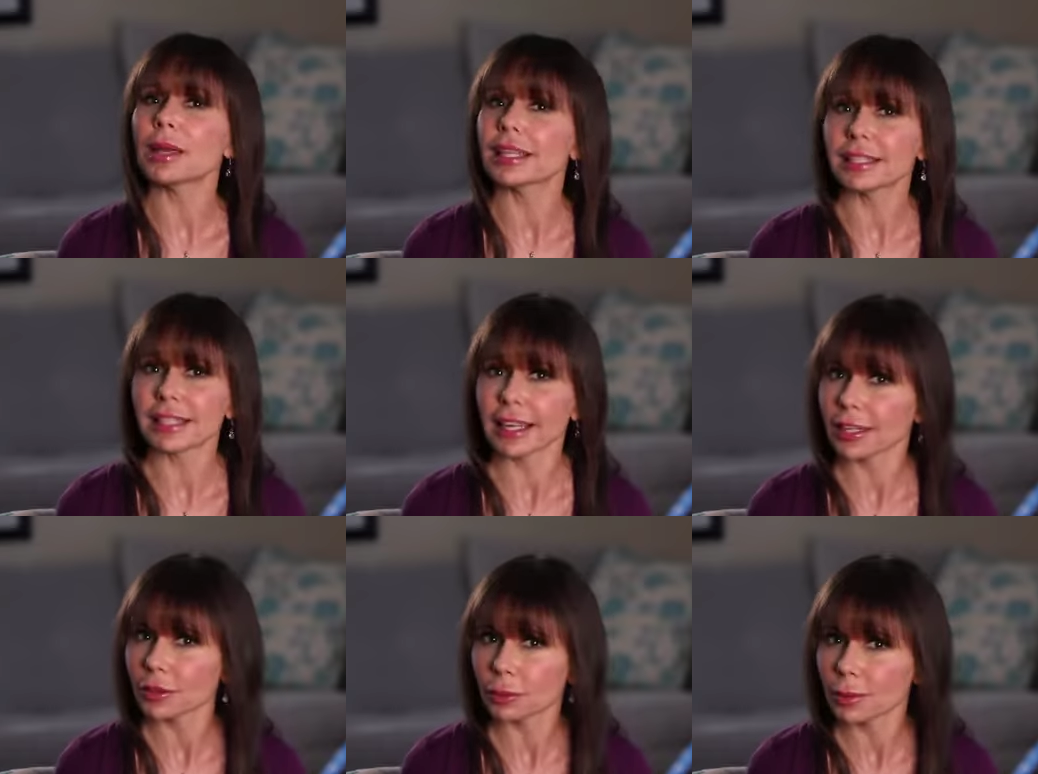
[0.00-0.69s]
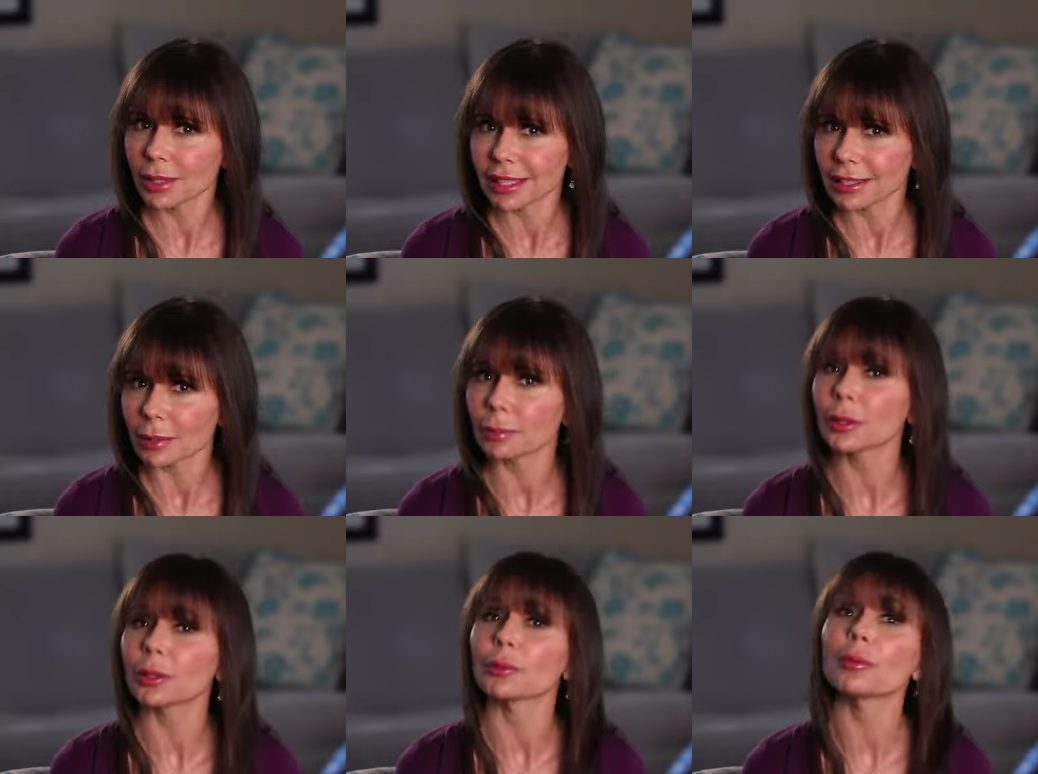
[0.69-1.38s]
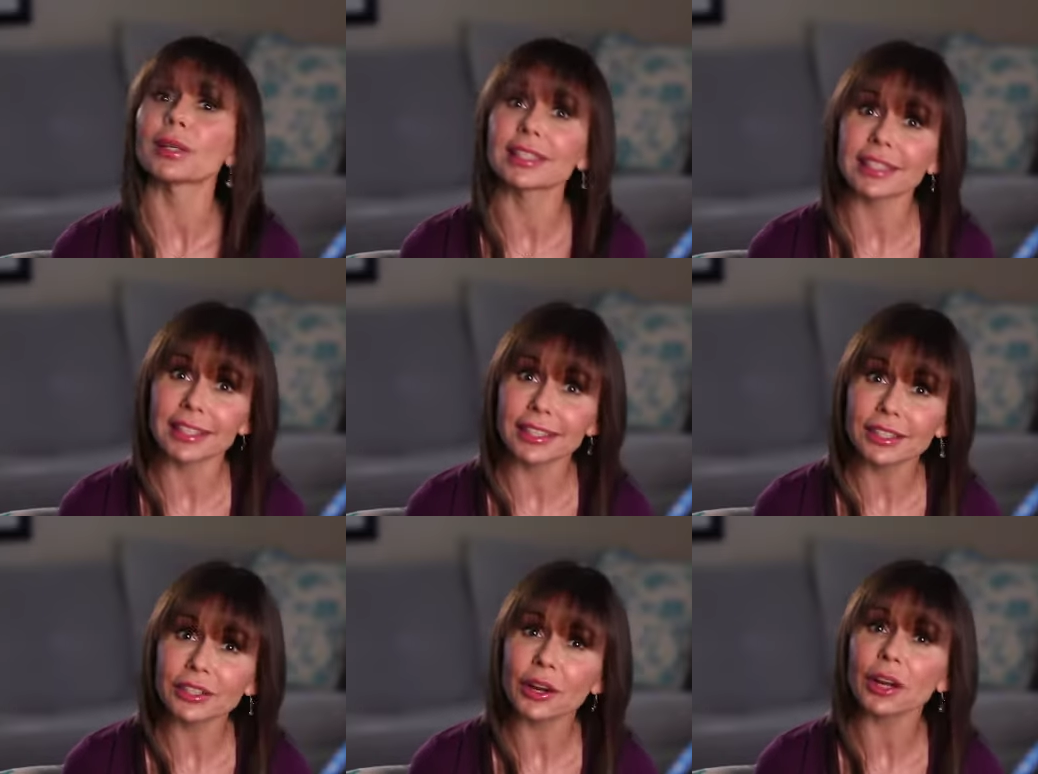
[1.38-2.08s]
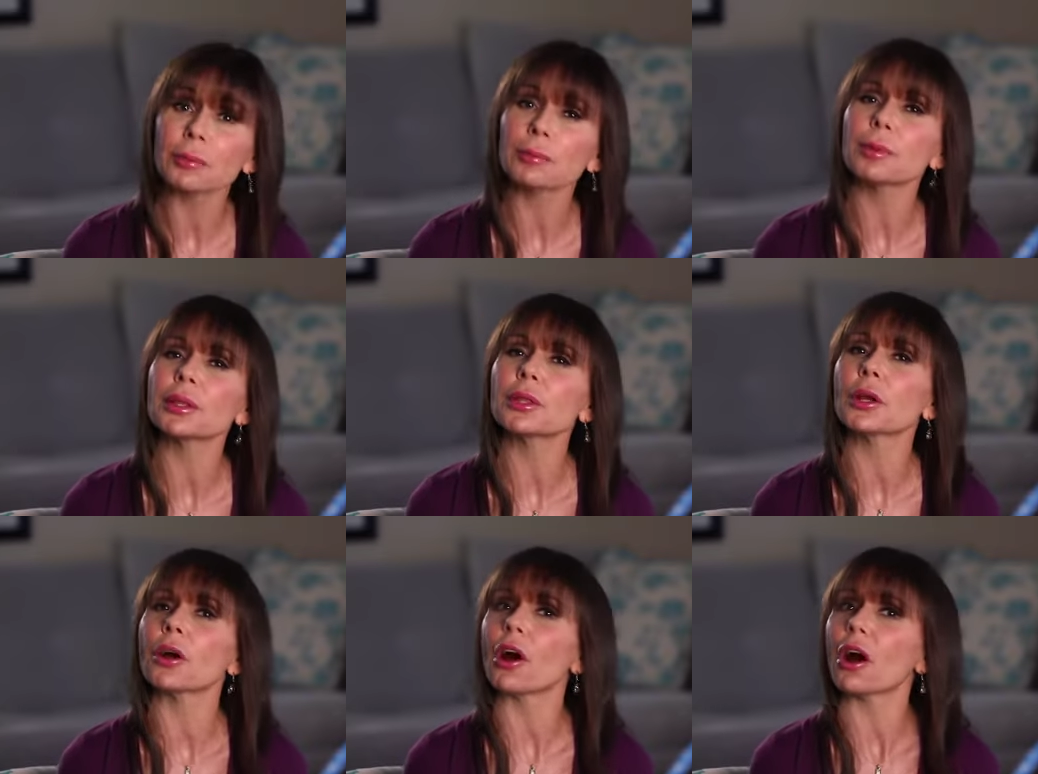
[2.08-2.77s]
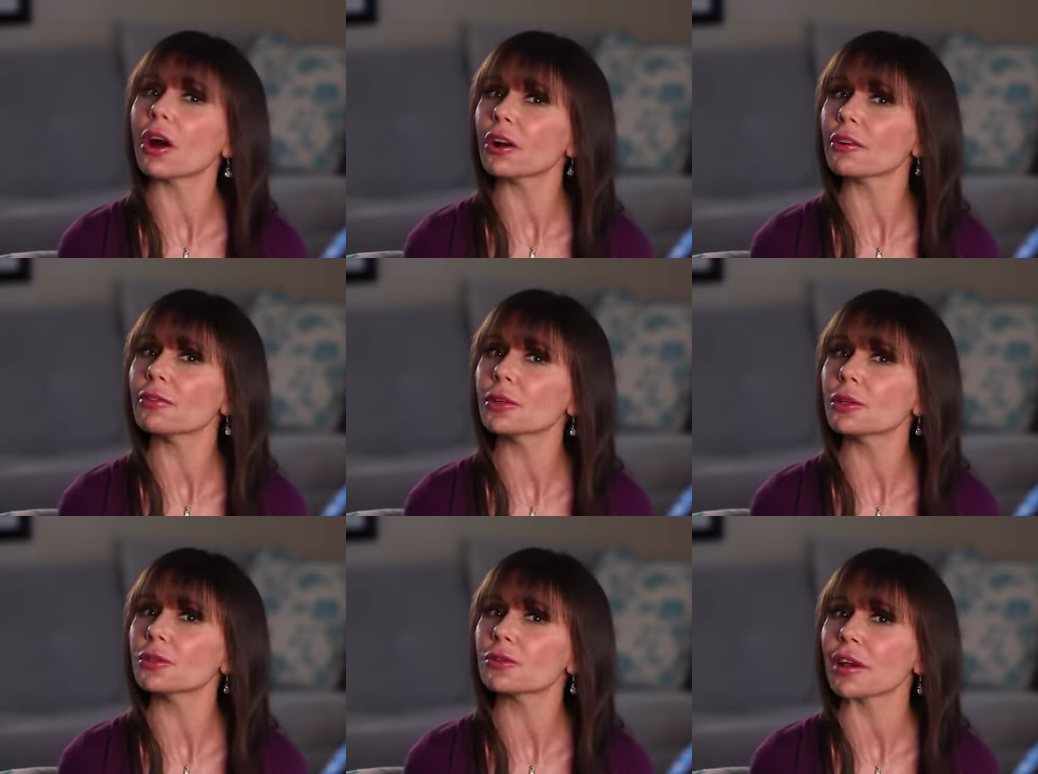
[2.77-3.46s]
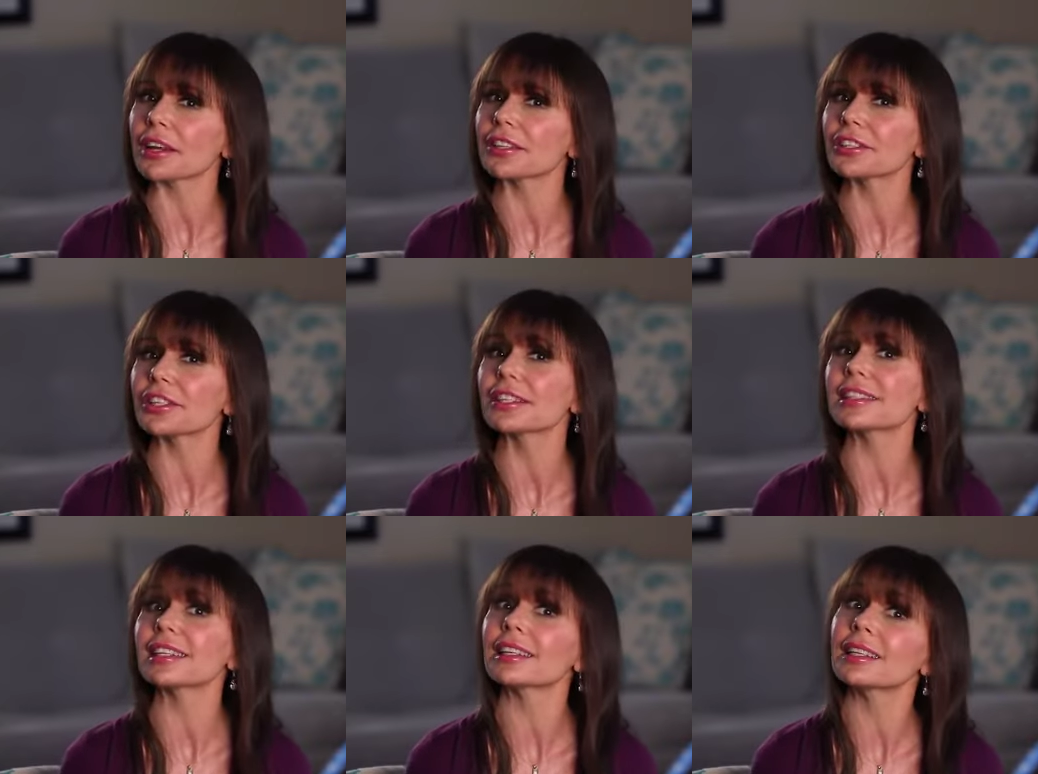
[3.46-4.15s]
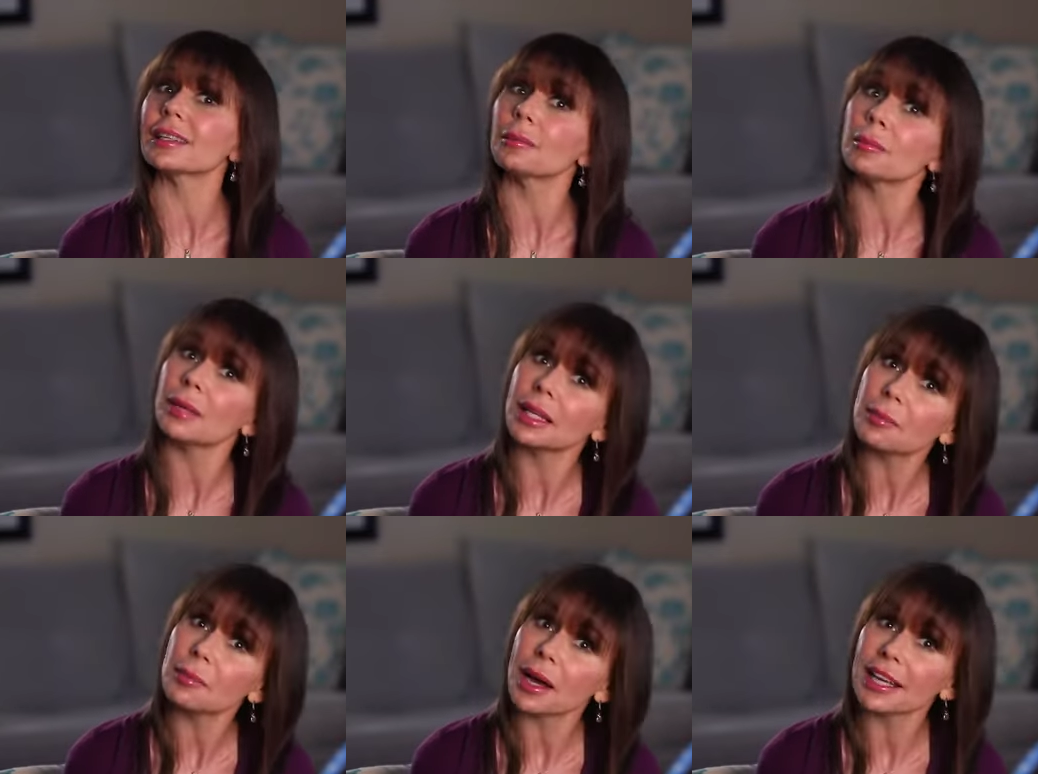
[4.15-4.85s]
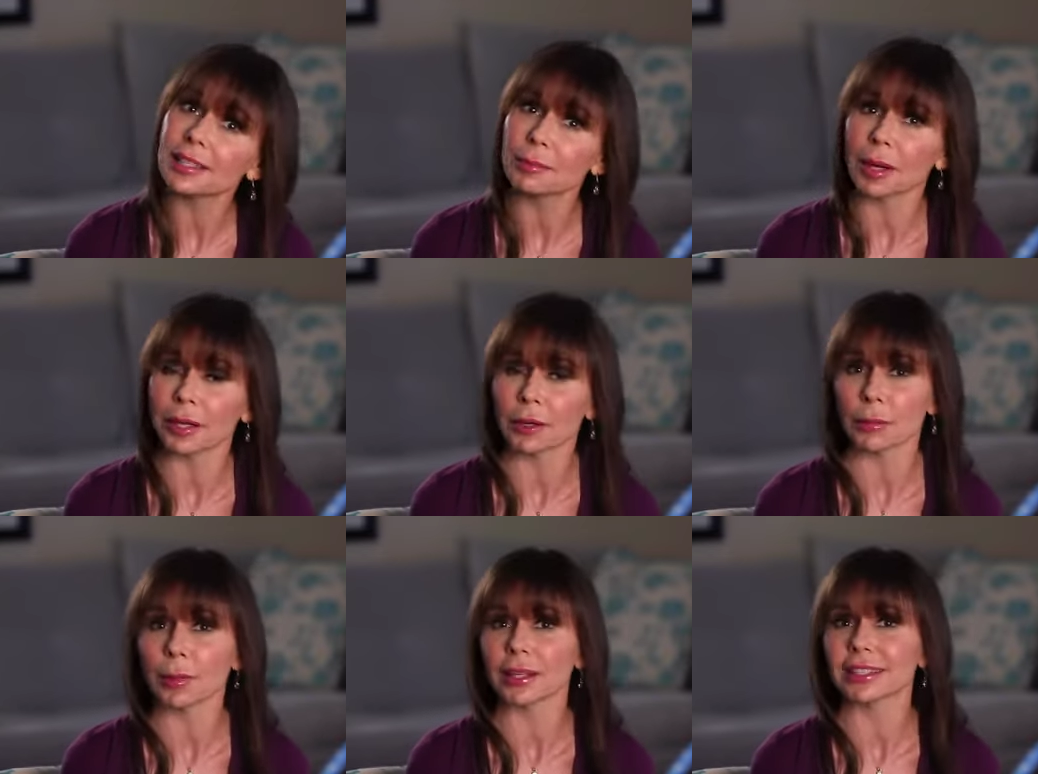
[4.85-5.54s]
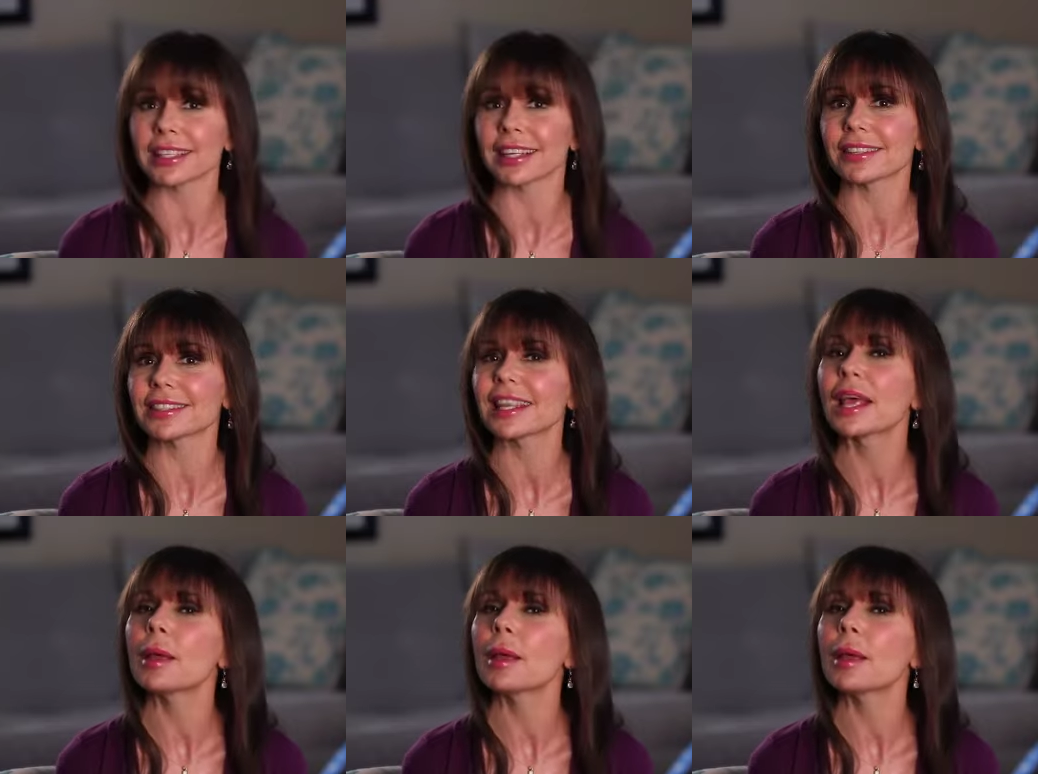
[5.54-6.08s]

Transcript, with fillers: makes tantrums disappear once they start, but there are a few strategies that can minimize minor meltdowns